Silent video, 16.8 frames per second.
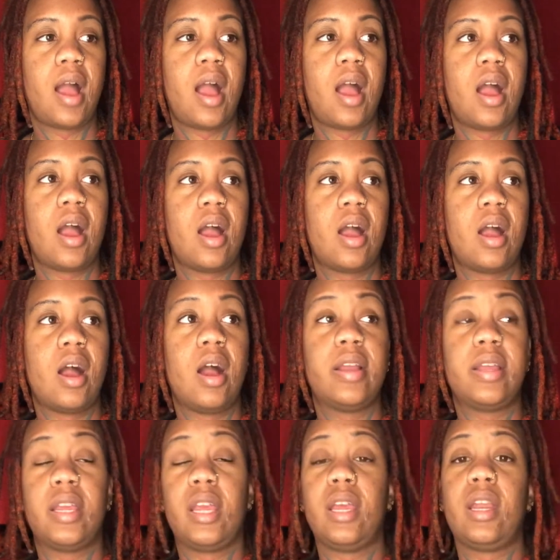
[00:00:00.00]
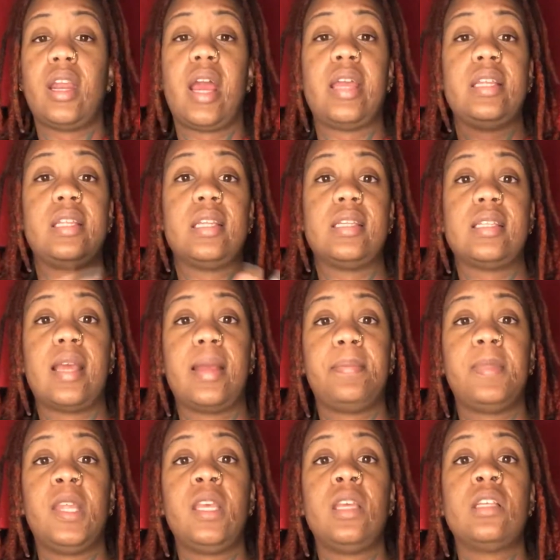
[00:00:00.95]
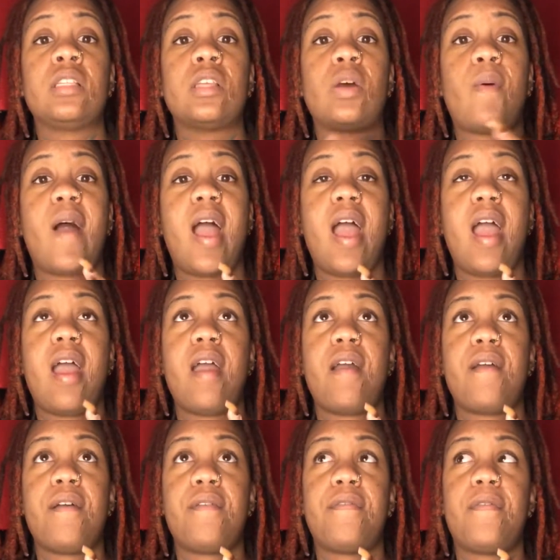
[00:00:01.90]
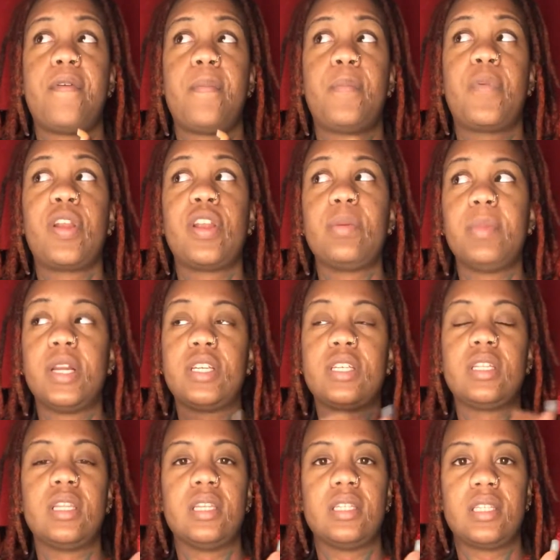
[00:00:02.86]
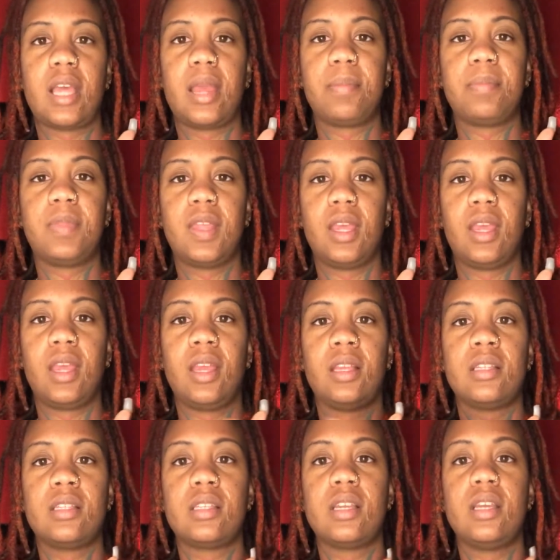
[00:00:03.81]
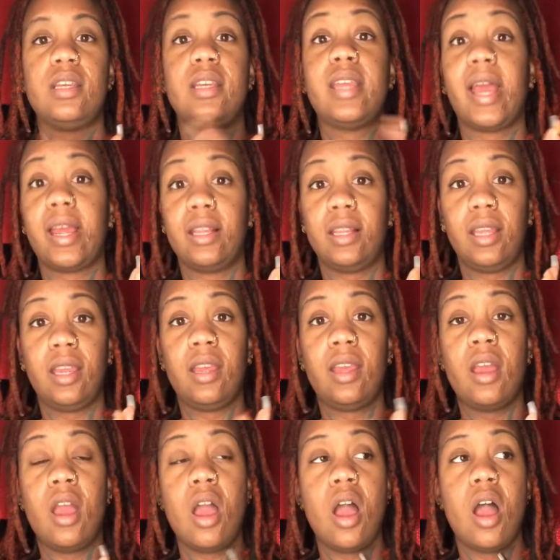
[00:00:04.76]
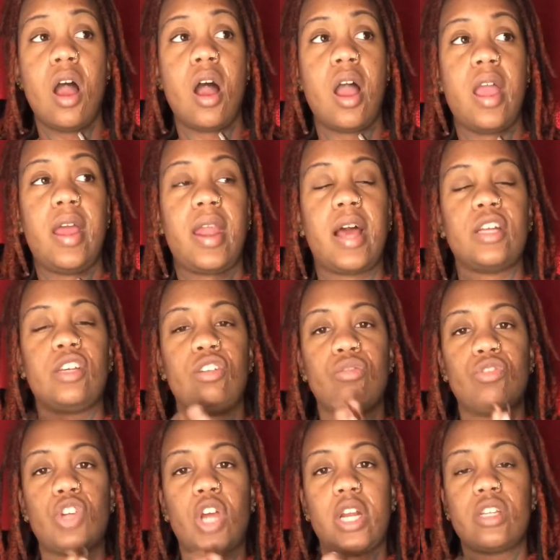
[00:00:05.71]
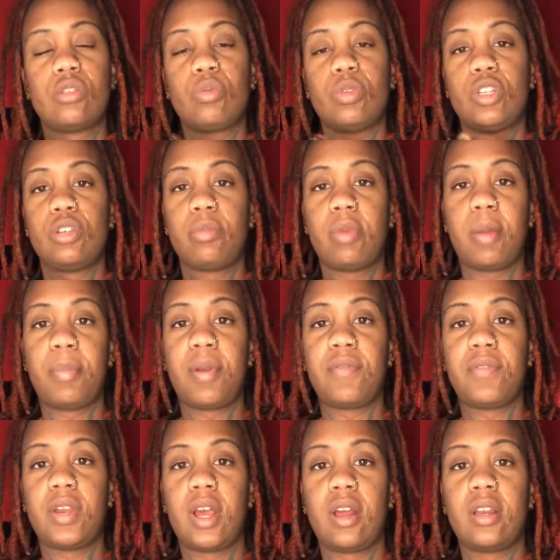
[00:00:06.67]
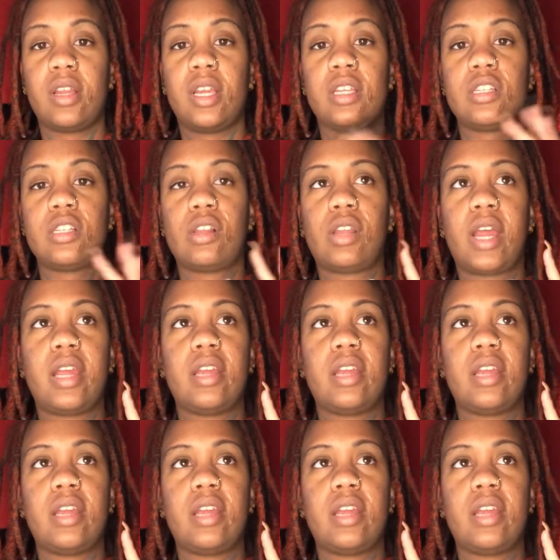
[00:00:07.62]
again, I eat the same things, so I have pretty much the same things daily, and I do try to switch them up every now and again. So like